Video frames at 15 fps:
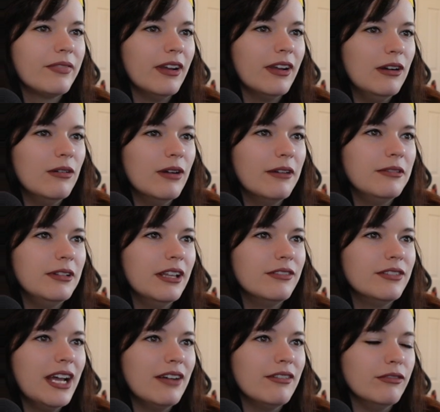Oh, I would love
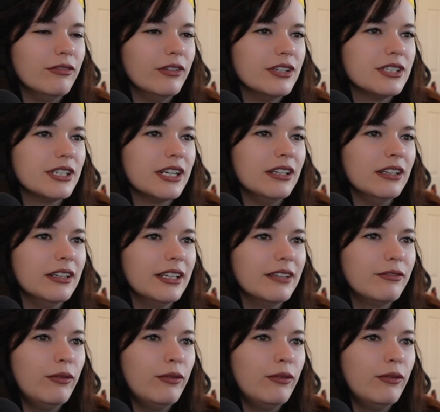to have a versicolor.